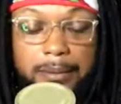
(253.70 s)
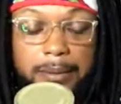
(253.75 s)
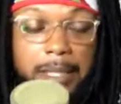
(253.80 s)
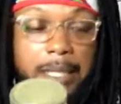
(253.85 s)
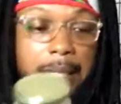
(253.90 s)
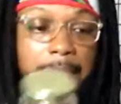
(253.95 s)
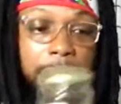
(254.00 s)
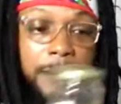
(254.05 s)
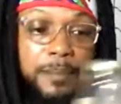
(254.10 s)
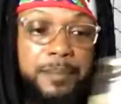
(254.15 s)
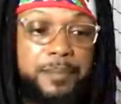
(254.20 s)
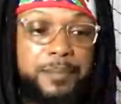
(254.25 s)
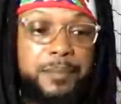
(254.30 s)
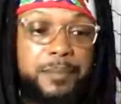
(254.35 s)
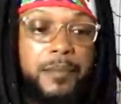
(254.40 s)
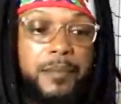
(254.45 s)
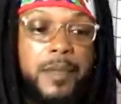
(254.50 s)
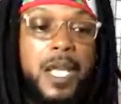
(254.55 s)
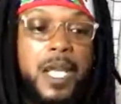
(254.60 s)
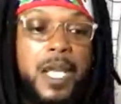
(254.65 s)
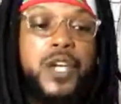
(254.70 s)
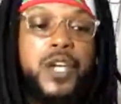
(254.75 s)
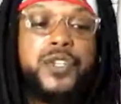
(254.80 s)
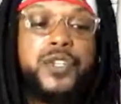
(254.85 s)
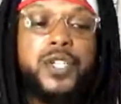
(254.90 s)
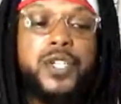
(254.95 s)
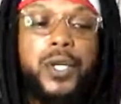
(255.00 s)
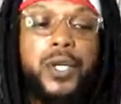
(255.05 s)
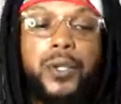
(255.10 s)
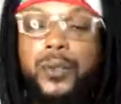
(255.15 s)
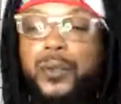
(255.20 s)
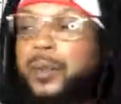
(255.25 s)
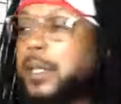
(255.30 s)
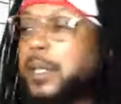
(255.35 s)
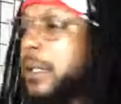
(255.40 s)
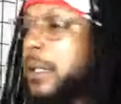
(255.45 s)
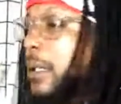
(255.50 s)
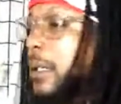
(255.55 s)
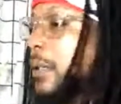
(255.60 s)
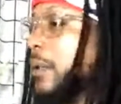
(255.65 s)
Yeah. You know,
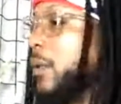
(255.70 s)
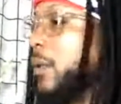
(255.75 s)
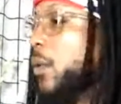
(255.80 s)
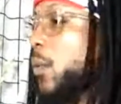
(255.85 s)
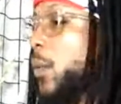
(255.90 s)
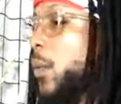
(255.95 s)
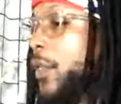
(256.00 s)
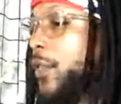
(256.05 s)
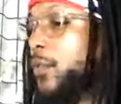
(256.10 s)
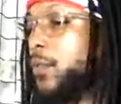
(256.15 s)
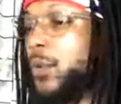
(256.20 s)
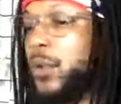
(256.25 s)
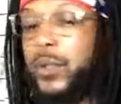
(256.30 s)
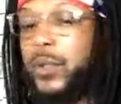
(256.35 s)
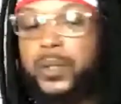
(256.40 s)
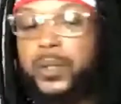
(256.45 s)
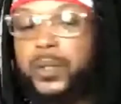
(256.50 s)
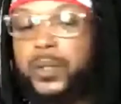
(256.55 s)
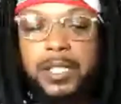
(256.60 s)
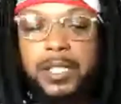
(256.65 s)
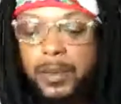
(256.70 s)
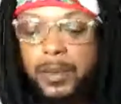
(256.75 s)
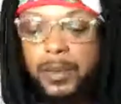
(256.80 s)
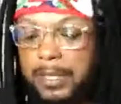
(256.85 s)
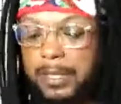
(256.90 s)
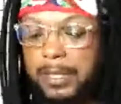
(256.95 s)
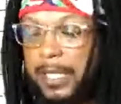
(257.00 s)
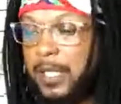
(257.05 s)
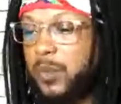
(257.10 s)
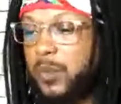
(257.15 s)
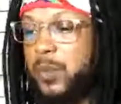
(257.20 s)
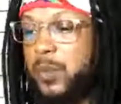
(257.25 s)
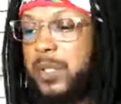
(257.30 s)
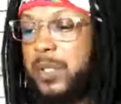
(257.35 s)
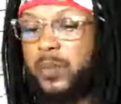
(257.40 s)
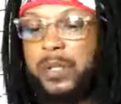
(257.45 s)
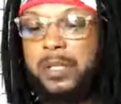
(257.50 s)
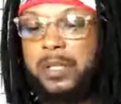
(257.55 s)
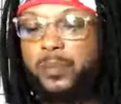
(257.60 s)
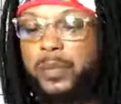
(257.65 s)
with Royalty with the King,
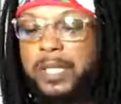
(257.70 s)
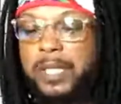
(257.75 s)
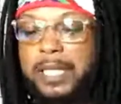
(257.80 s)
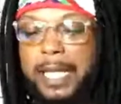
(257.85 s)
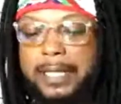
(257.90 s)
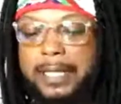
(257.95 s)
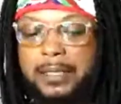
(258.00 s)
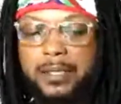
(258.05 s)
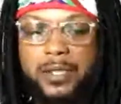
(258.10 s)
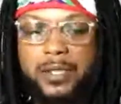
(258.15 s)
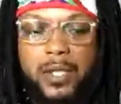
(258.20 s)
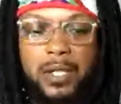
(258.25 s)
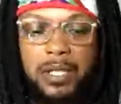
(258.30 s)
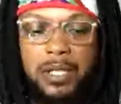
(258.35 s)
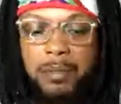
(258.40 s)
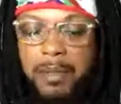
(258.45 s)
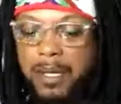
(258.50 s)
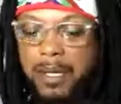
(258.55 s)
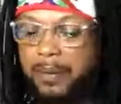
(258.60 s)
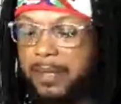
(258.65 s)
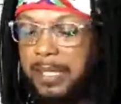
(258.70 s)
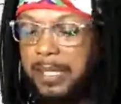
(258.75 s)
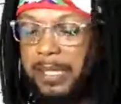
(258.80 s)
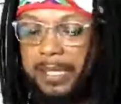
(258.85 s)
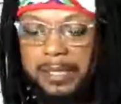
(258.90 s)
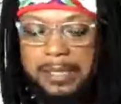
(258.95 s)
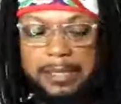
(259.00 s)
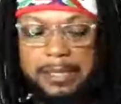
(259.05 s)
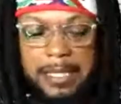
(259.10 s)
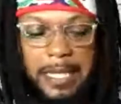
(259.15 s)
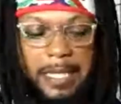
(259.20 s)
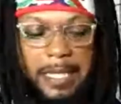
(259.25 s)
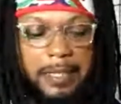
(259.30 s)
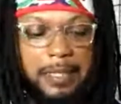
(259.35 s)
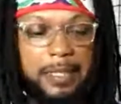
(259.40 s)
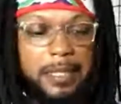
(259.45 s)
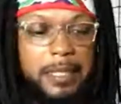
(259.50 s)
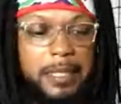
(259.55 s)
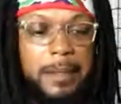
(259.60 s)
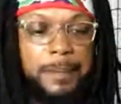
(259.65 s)
we like to talk about things
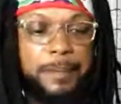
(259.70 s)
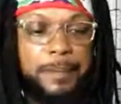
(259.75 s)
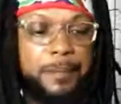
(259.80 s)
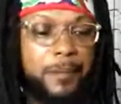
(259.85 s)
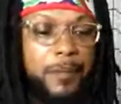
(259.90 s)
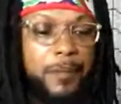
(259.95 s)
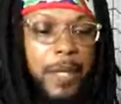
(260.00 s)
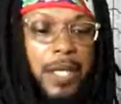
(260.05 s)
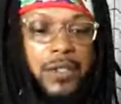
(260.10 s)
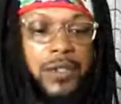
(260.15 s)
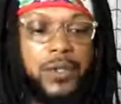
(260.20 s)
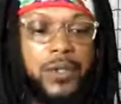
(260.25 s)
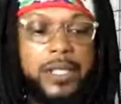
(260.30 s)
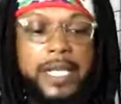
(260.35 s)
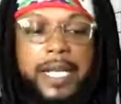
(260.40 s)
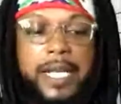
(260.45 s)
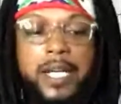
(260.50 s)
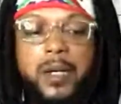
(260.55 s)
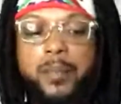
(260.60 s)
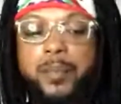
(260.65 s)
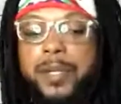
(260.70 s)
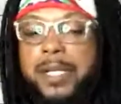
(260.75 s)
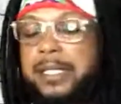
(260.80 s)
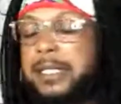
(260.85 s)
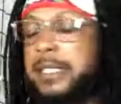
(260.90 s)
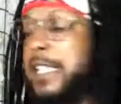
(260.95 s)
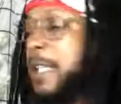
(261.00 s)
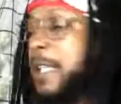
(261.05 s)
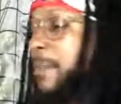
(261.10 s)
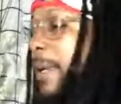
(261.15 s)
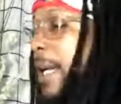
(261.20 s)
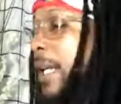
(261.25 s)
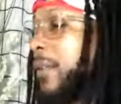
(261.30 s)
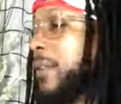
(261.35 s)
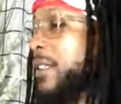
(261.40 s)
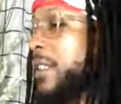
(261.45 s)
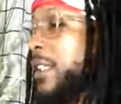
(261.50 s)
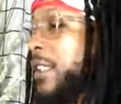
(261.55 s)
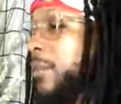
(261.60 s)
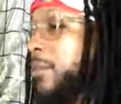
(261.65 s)
that is going to help us keep
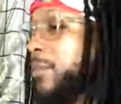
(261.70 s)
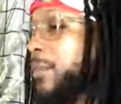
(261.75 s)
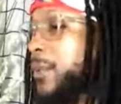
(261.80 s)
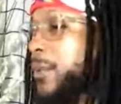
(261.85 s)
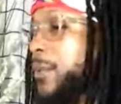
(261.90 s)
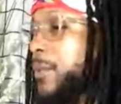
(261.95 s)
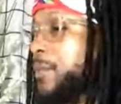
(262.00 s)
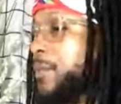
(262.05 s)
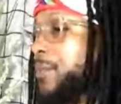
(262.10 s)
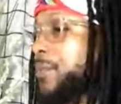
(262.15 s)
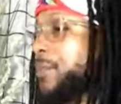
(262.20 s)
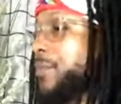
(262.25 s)
our temple